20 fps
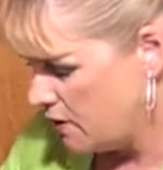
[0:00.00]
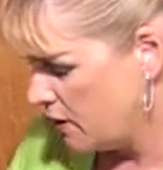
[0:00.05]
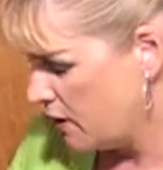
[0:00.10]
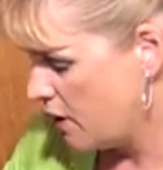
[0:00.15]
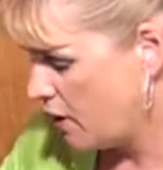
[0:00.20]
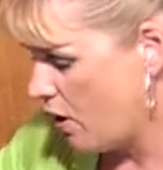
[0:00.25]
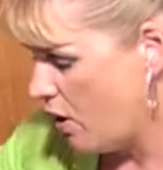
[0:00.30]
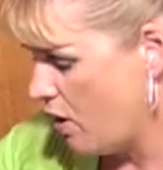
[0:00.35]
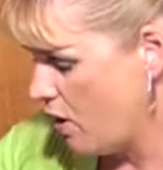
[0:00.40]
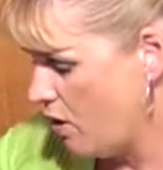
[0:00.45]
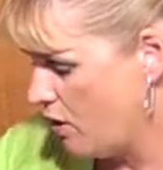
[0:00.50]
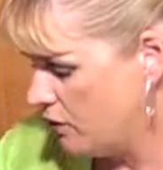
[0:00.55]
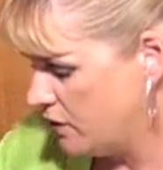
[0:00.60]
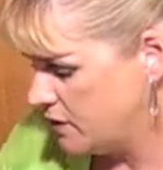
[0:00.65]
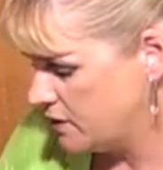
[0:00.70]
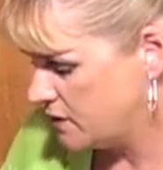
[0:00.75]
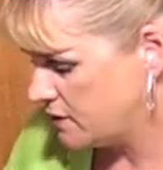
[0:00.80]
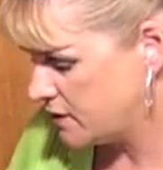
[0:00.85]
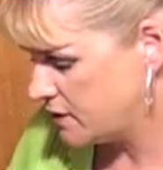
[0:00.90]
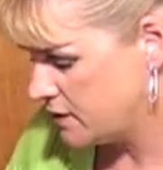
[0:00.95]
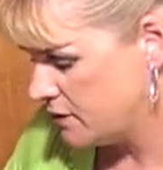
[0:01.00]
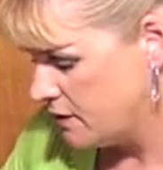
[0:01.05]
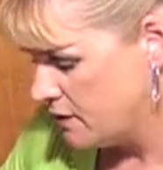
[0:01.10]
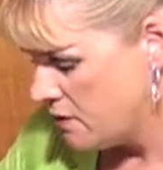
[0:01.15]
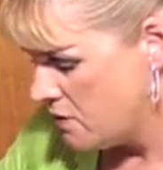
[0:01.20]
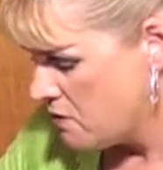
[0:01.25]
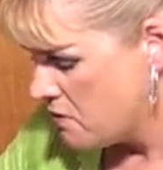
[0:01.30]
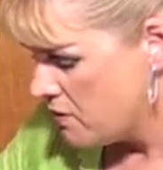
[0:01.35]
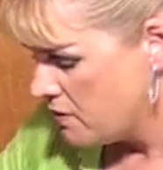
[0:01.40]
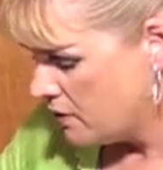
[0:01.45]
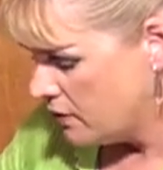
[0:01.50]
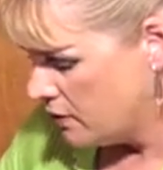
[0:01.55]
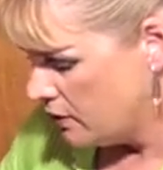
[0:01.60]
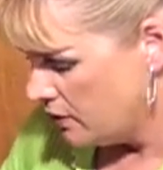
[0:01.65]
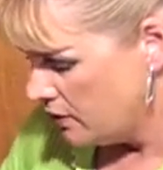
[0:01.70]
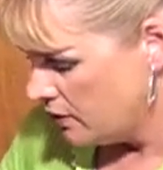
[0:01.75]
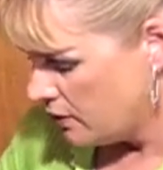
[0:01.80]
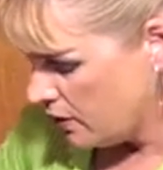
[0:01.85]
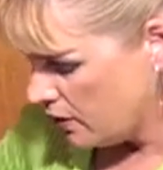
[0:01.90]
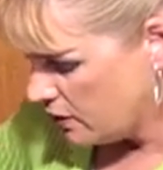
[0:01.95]
get all this
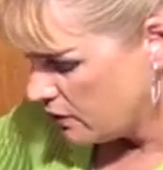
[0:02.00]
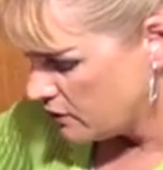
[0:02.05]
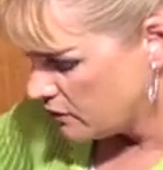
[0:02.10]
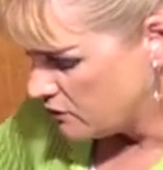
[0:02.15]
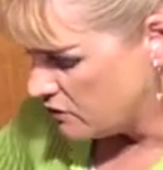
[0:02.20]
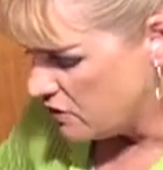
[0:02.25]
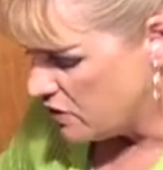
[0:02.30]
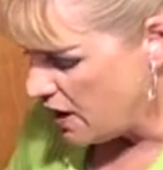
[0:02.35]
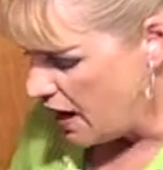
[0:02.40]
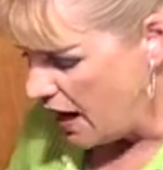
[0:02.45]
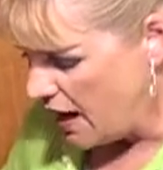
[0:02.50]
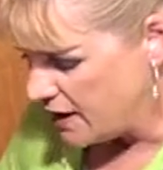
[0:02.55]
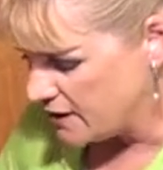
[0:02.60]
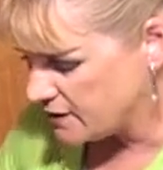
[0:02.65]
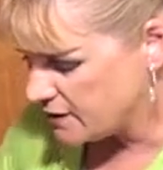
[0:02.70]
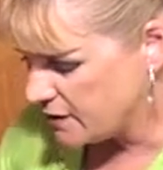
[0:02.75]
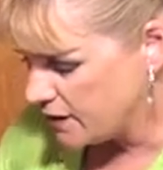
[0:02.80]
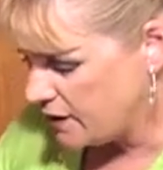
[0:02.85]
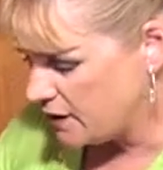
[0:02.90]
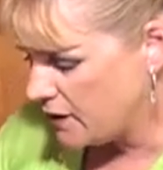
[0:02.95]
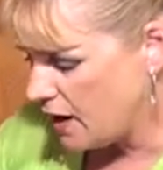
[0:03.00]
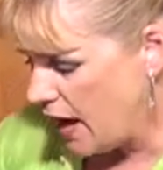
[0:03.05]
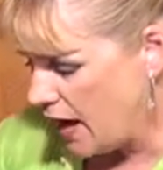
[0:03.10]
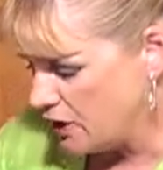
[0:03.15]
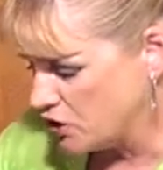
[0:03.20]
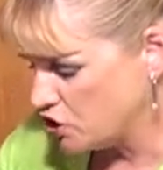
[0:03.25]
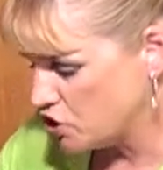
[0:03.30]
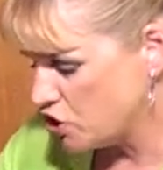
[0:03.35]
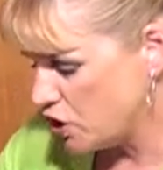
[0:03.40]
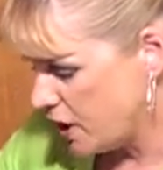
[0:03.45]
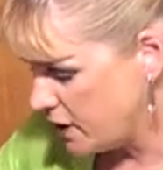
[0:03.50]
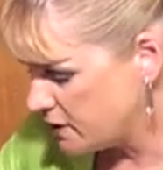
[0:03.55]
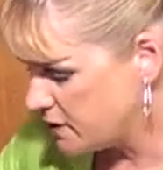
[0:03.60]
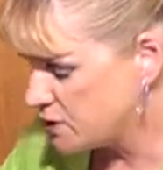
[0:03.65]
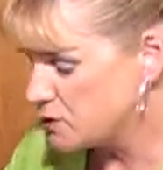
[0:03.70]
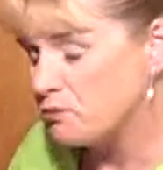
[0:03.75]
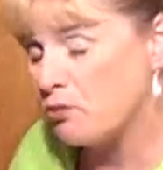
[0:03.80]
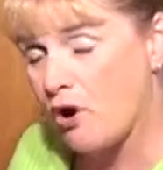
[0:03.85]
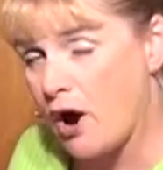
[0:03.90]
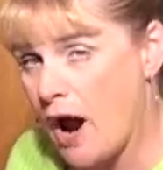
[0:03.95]
nice and
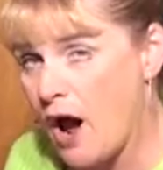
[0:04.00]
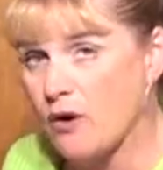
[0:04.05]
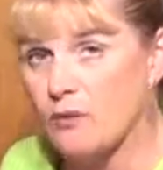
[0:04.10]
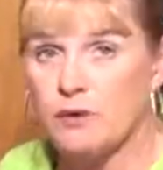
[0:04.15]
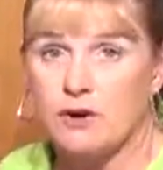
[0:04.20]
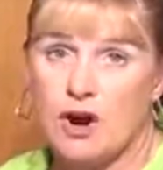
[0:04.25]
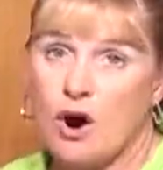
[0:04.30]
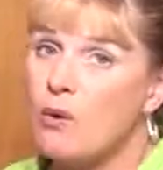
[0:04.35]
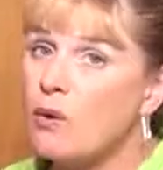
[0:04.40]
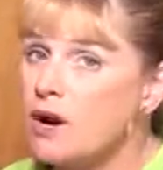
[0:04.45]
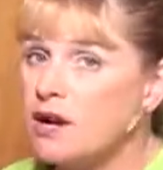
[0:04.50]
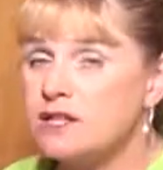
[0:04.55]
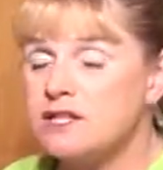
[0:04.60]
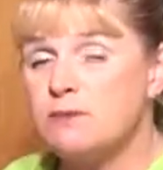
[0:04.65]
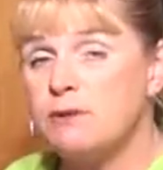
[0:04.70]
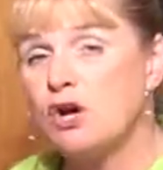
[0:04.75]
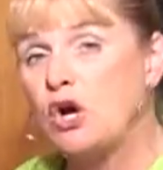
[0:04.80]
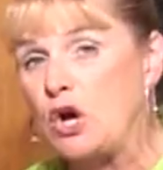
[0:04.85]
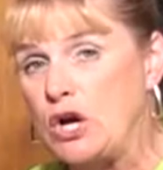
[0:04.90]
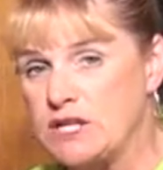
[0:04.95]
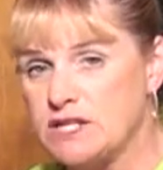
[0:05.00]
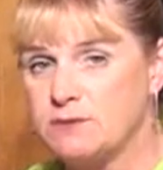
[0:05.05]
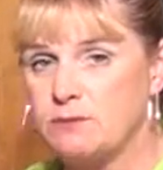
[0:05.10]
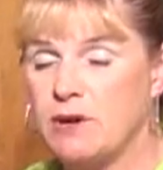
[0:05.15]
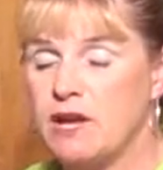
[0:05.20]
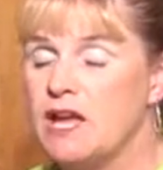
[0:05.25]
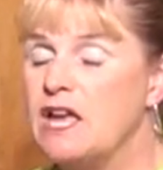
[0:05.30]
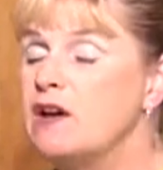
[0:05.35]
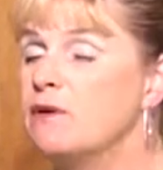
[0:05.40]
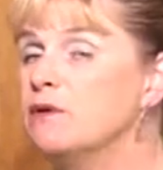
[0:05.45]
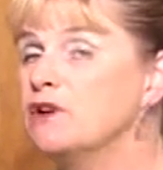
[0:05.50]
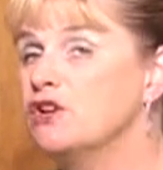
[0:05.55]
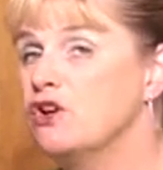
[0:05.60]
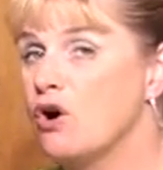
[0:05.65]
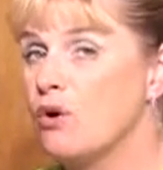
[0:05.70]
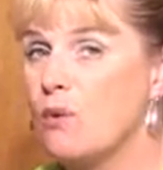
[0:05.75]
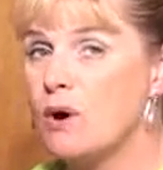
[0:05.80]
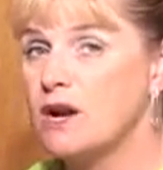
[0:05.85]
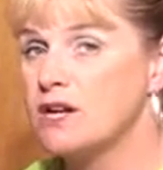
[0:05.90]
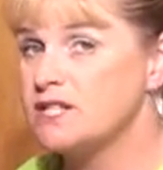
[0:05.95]
just brown. We don't want it to be crispy, we
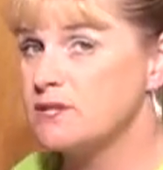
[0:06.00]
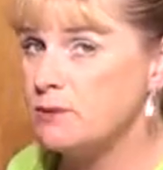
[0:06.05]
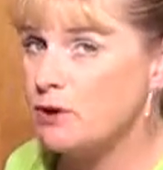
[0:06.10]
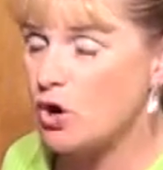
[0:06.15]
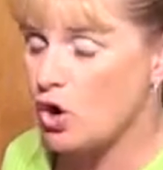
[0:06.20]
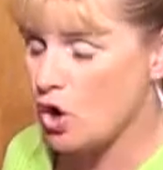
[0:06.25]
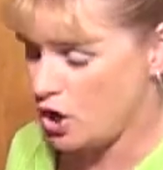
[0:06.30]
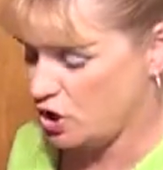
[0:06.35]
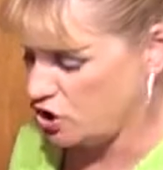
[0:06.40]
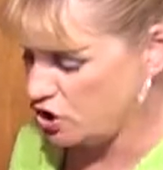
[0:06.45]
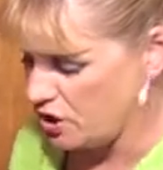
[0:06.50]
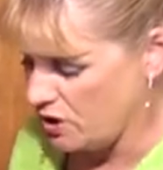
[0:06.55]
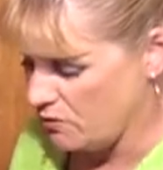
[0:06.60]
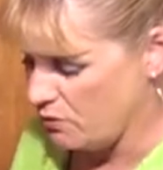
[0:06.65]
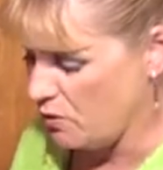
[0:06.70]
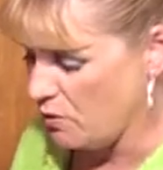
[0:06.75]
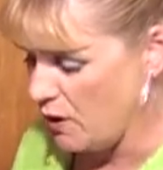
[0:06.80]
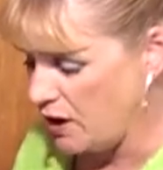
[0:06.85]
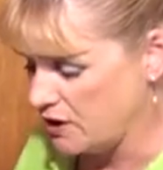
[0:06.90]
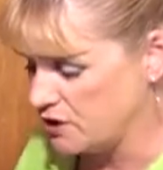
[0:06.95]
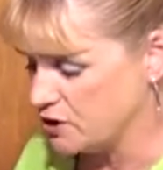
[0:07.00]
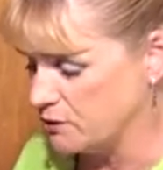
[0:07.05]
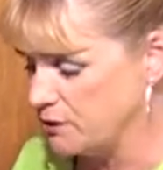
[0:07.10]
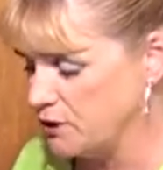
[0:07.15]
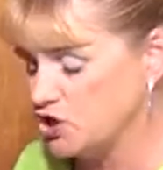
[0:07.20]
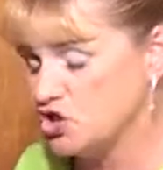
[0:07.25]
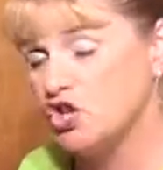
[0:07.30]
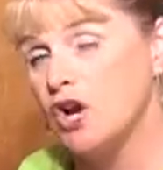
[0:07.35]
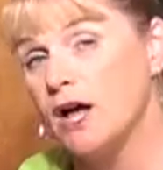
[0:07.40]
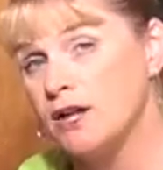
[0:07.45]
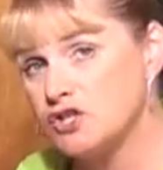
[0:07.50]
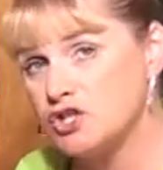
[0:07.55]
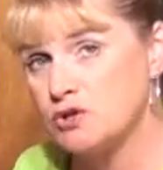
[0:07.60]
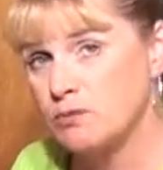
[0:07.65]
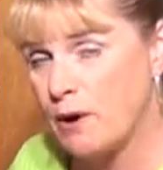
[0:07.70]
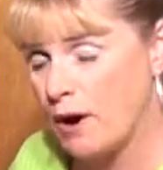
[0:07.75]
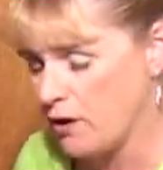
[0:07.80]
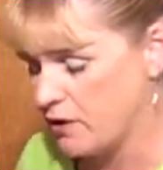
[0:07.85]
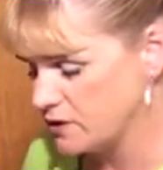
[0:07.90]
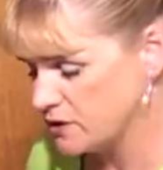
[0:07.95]
don't want it to be crunchy, we want it to be just
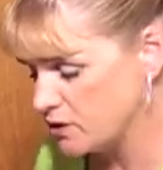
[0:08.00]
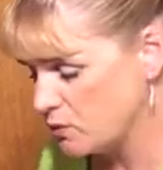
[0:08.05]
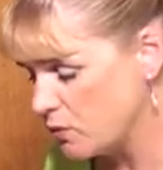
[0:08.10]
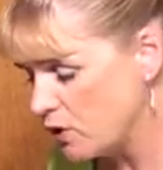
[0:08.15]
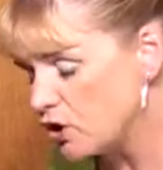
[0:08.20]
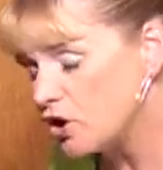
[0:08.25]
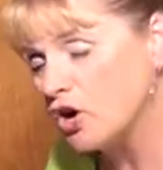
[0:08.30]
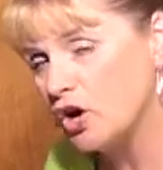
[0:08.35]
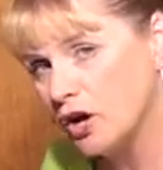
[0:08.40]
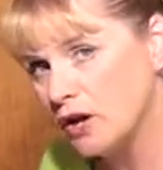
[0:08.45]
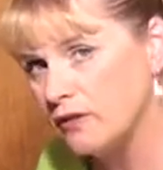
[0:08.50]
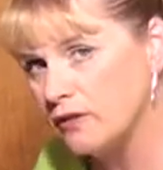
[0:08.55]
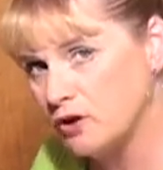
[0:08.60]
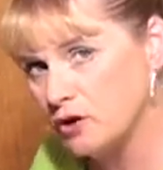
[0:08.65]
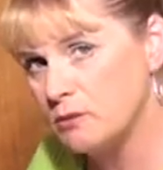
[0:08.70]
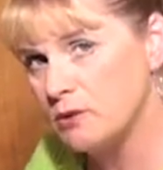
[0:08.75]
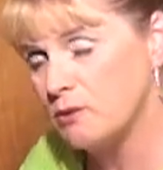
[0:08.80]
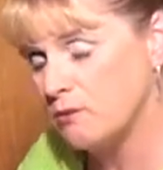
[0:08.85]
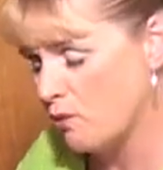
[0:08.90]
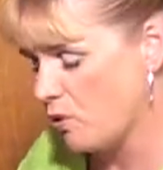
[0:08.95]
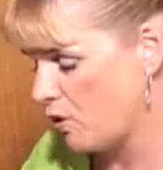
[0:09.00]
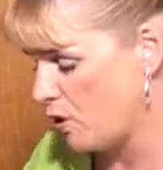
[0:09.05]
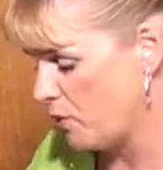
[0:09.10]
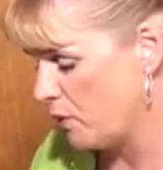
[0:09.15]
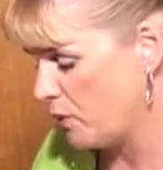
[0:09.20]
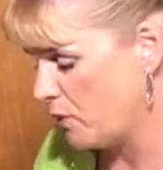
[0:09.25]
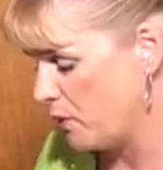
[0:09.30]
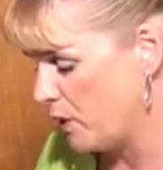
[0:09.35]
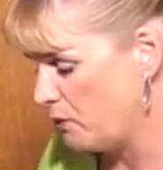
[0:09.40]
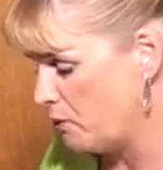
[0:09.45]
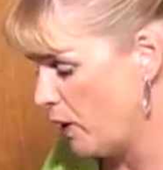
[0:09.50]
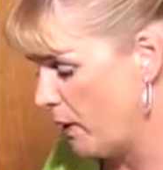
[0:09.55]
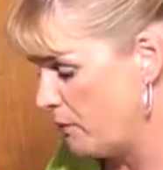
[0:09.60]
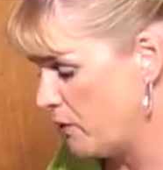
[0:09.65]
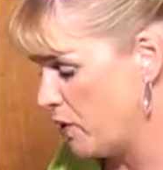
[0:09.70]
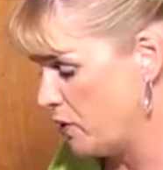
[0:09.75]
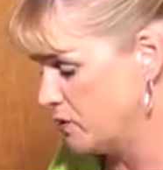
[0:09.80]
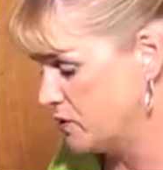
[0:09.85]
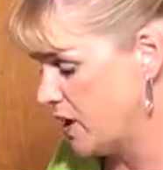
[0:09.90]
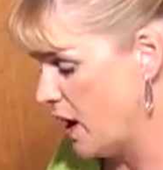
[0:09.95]
brown, because it will cook a little bit more when we
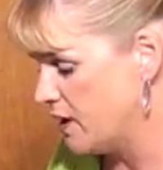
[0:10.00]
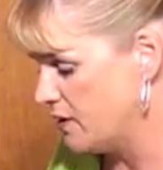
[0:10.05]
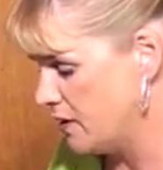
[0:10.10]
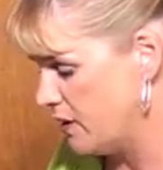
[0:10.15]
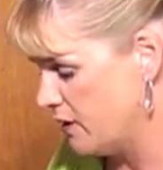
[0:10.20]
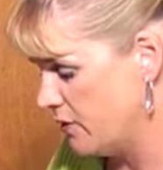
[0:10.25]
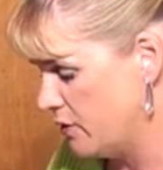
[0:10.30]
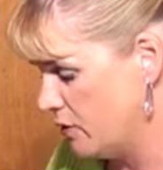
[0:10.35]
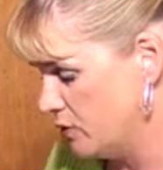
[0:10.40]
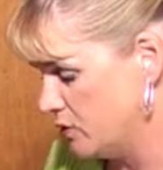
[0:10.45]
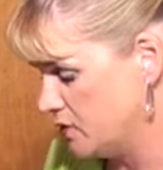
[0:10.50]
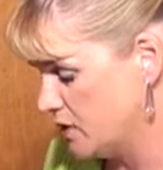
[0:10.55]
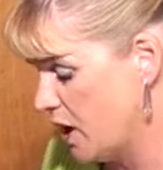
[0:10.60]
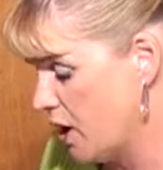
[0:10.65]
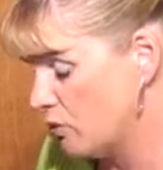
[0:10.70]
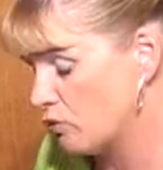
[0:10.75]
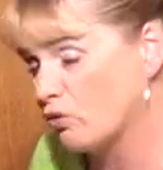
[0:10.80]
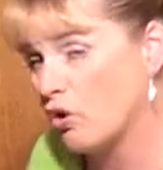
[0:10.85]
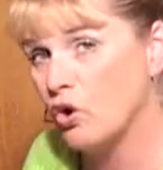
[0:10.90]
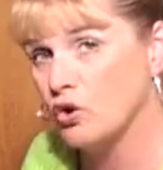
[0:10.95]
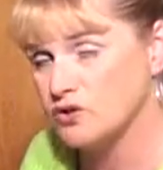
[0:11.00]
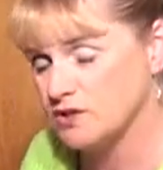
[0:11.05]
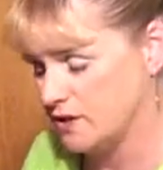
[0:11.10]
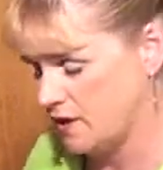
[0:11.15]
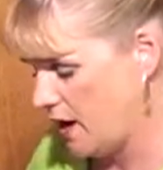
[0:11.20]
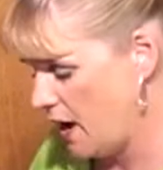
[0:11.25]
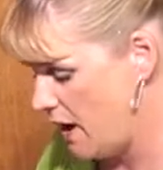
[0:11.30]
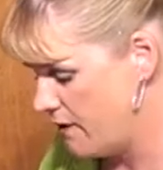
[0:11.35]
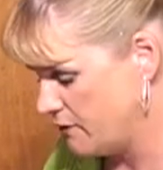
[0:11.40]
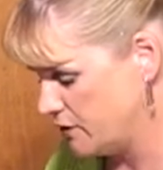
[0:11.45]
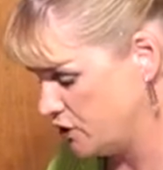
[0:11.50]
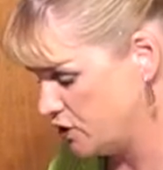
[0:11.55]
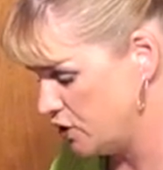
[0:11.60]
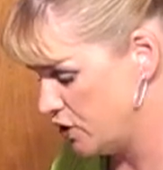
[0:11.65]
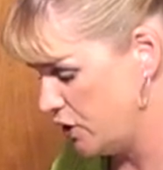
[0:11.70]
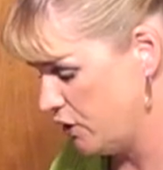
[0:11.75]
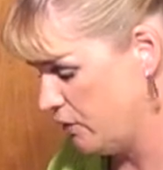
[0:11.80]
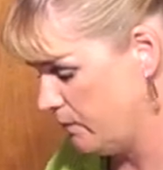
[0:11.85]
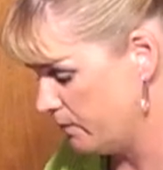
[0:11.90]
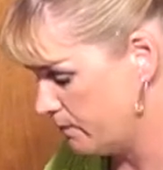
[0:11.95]
pop those rolls in the oven
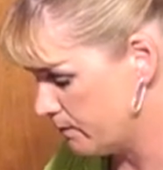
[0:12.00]
too.